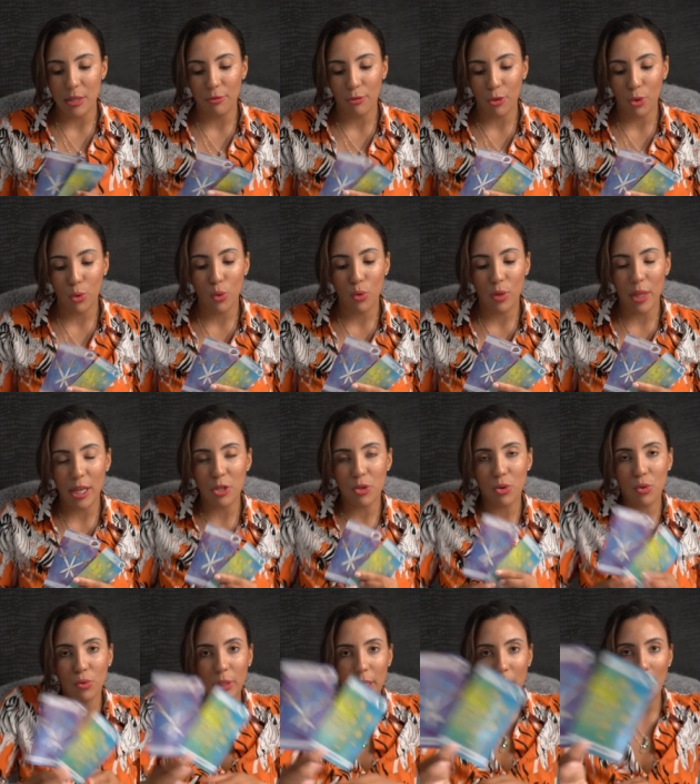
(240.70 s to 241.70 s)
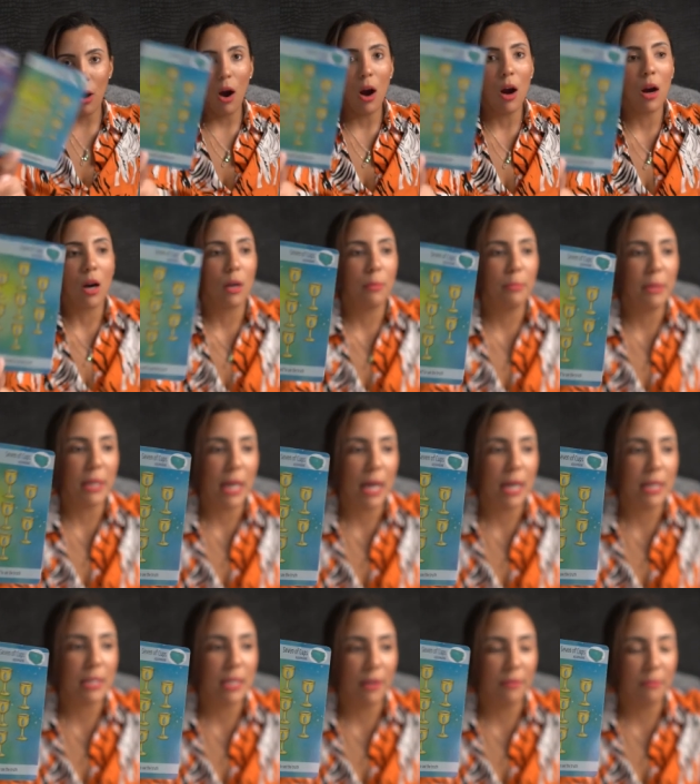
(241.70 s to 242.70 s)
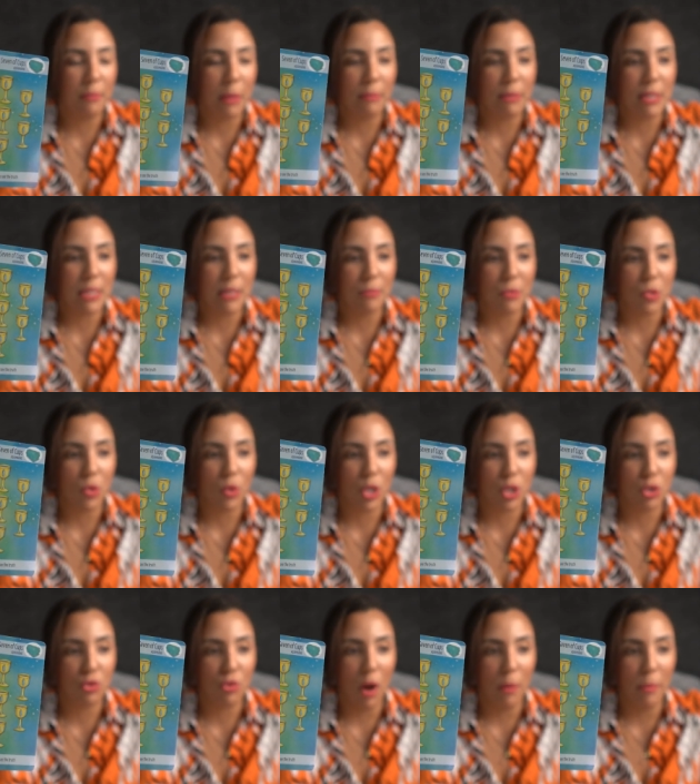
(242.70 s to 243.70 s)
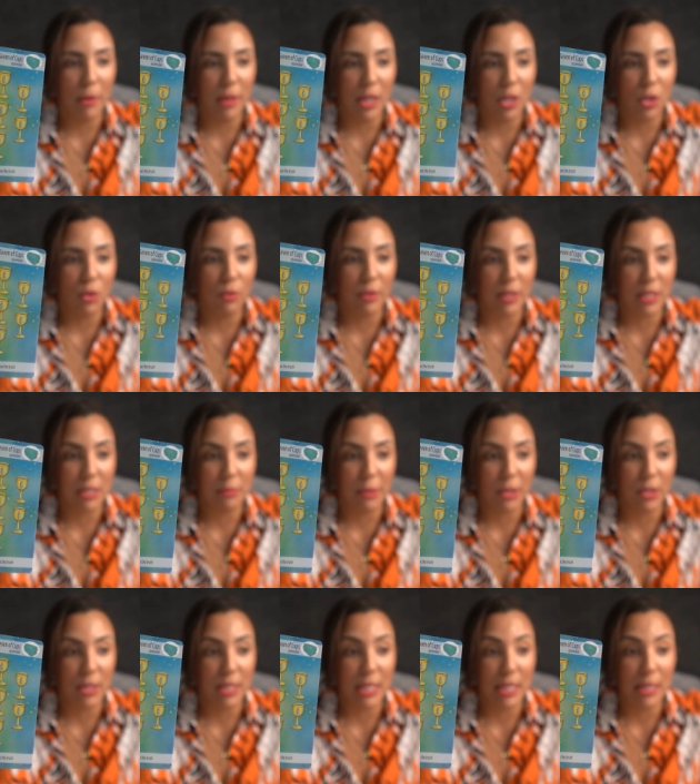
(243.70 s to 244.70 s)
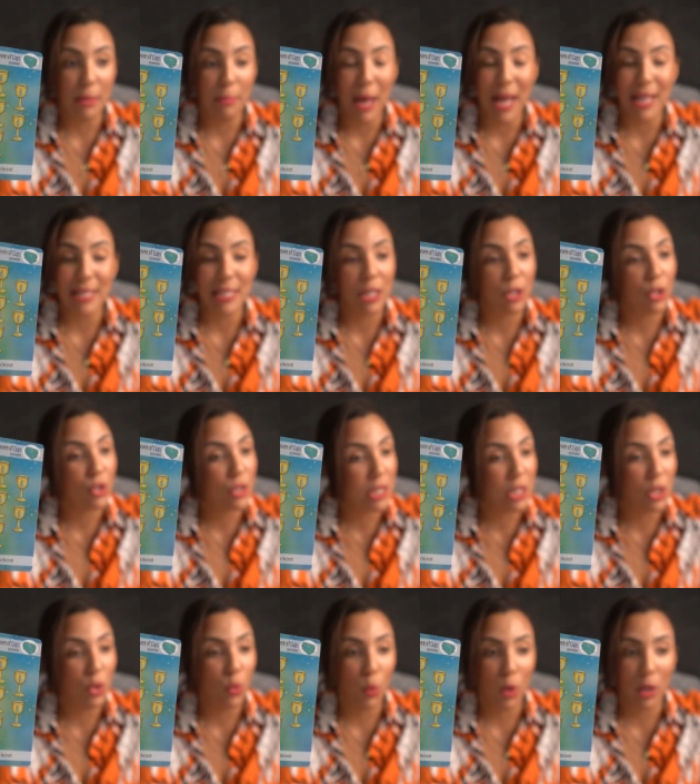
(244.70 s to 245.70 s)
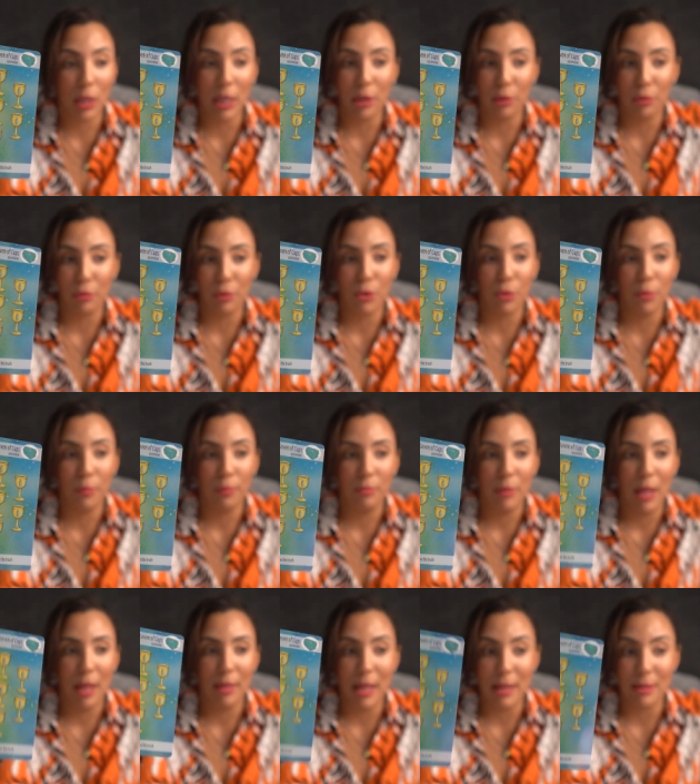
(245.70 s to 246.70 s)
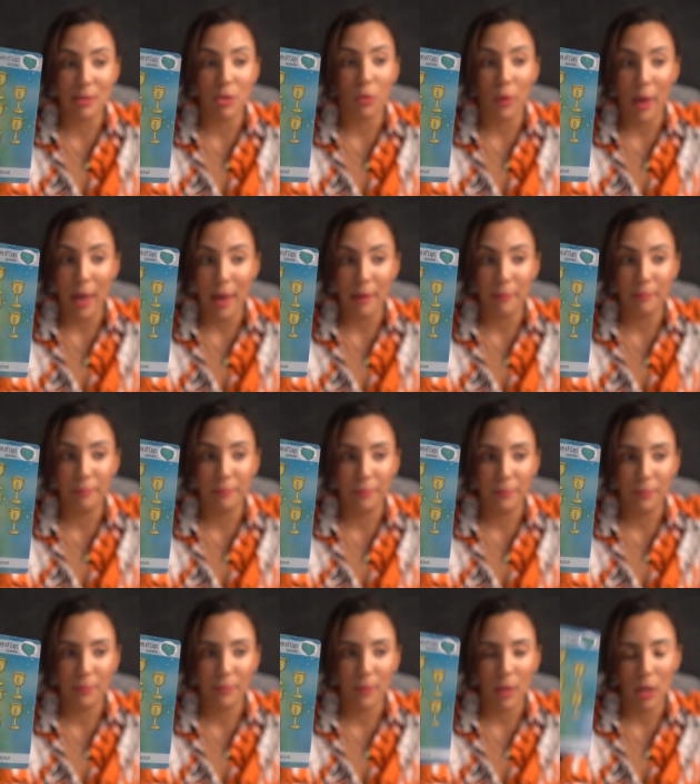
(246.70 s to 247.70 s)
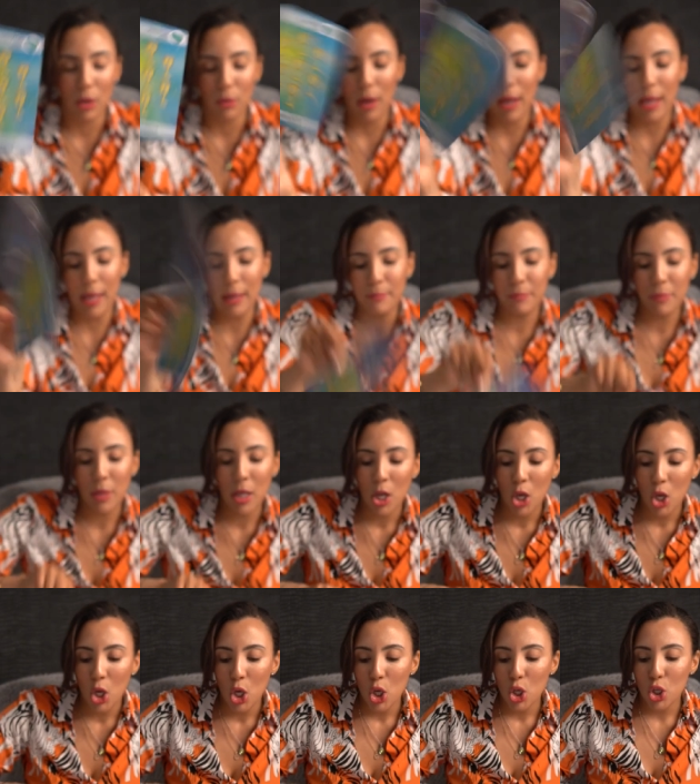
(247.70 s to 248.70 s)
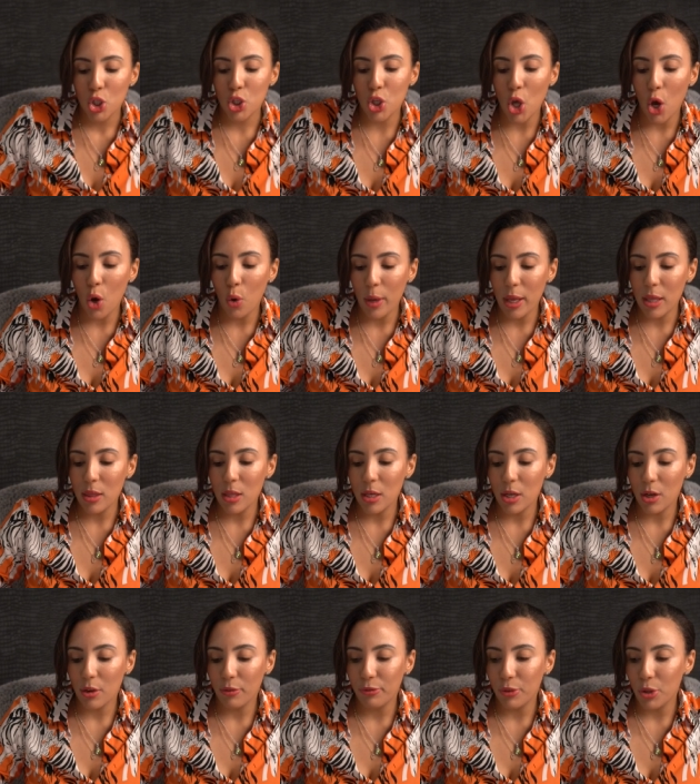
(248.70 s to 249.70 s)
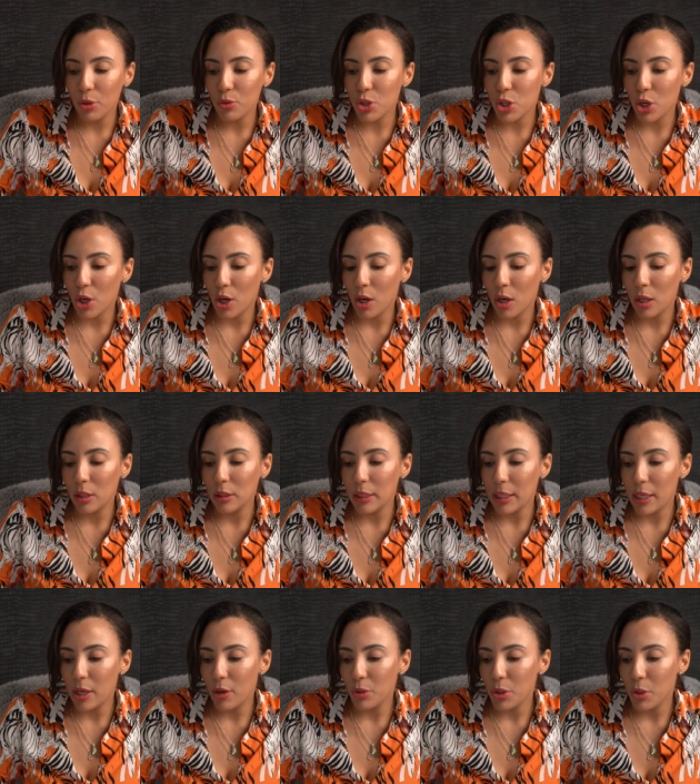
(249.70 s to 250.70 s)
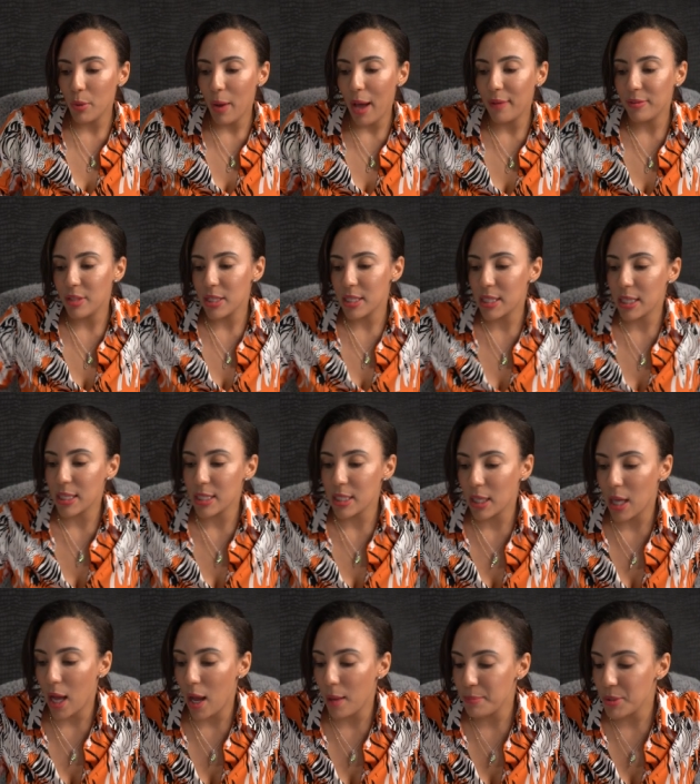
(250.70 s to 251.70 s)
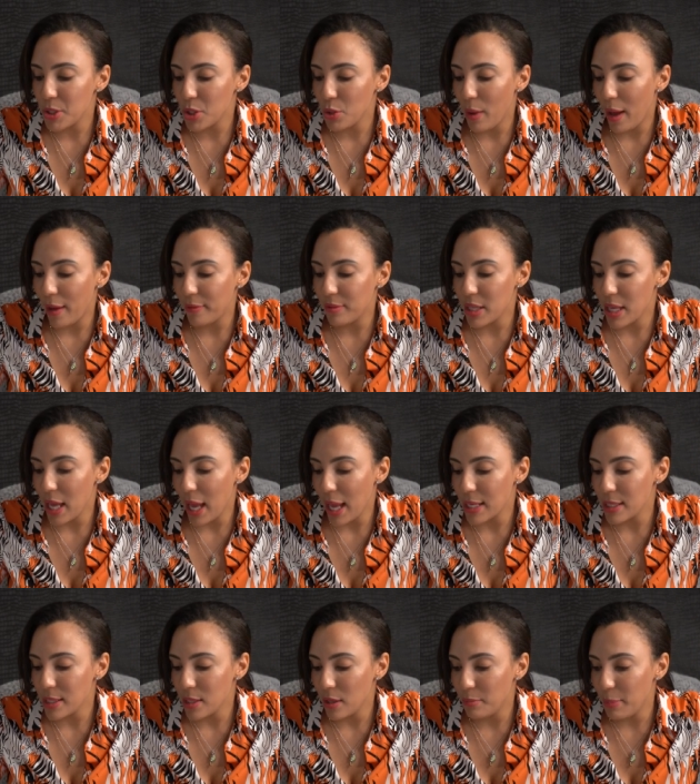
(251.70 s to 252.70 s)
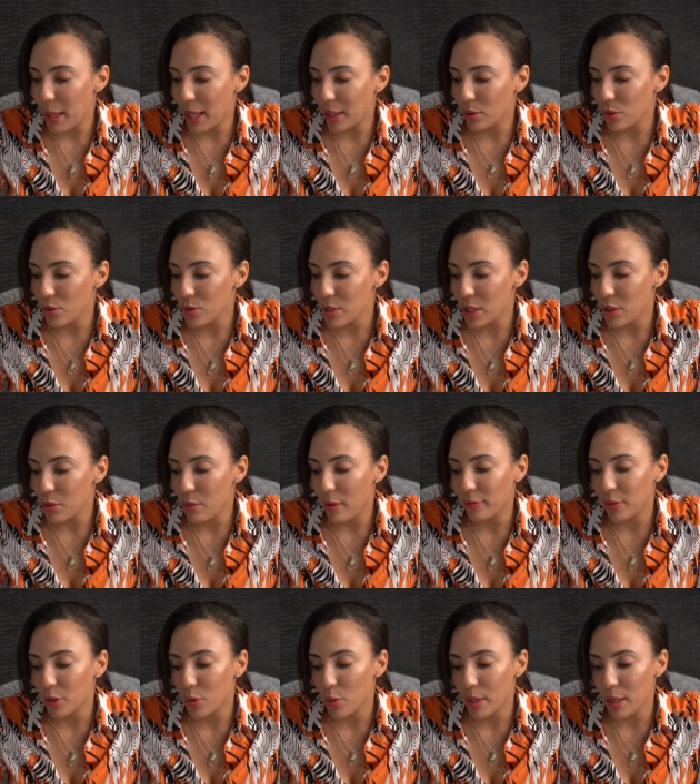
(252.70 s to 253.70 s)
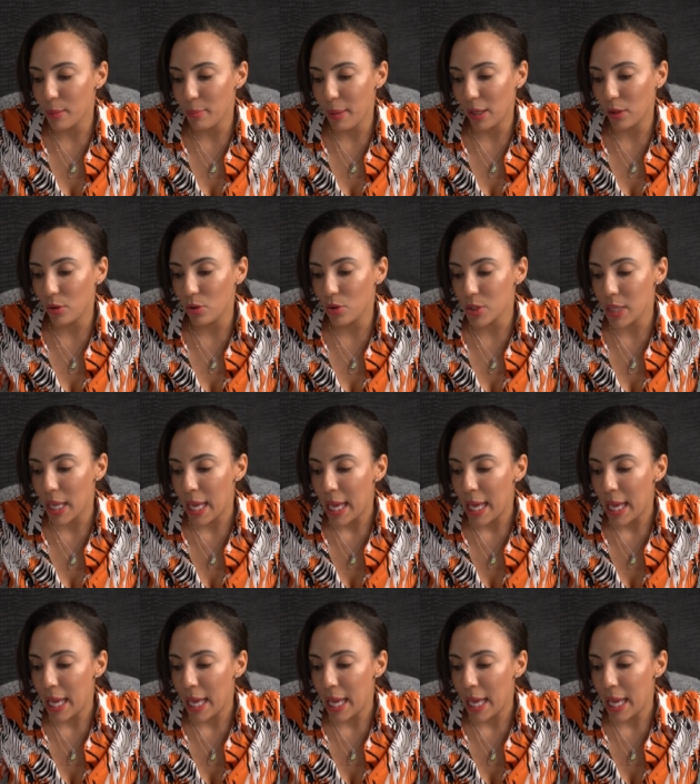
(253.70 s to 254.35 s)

for who they truly are because of maybe some sort of trauma that you've experienced in the past that you're still working through, and that's okay. All right. So in the near future, Leo, you have the Six of Cups, you have the Ace of Pentacles, and you have the Queen of Pentacles.